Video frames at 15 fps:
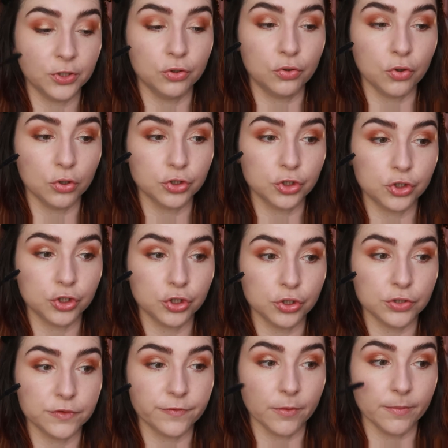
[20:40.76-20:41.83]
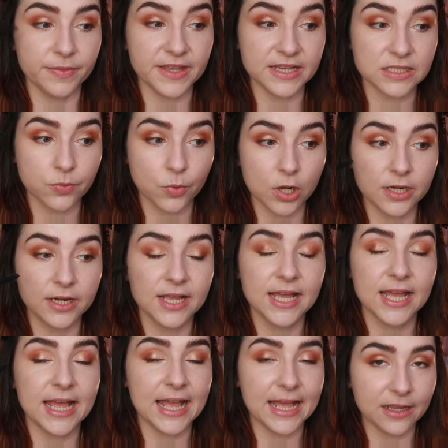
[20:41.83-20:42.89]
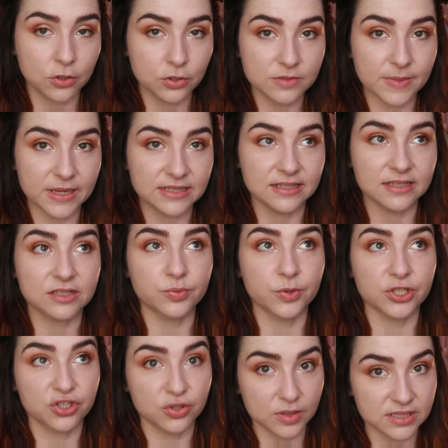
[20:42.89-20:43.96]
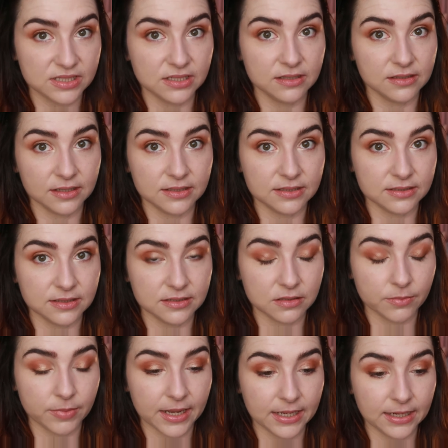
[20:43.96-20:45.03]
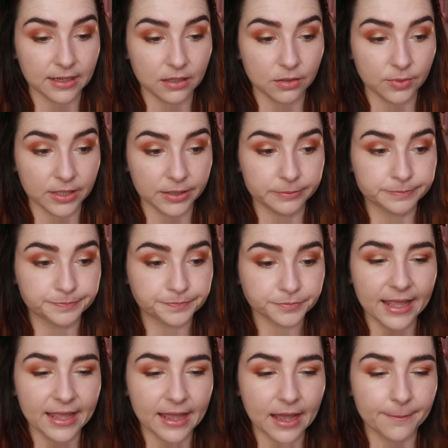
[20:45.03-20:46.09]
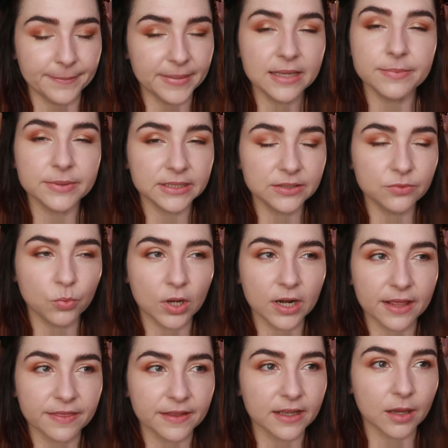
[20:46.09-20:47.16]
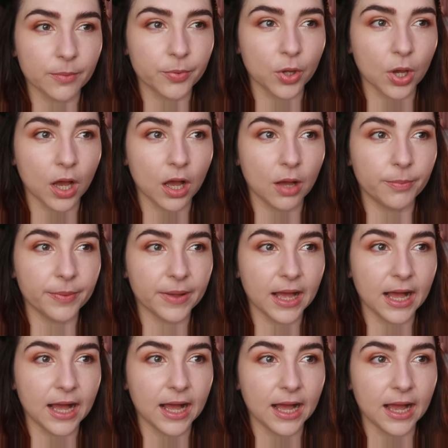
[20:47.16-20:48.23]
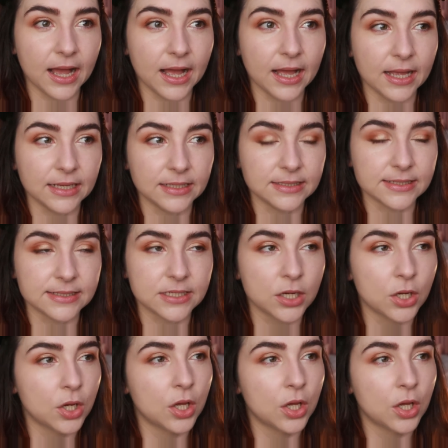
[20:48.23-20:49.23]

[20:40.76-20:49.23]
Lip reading: You got to choose from this one, It Cosmetics, which coincidentally I did end up buying anyway, a Maybelline one I think I put up, and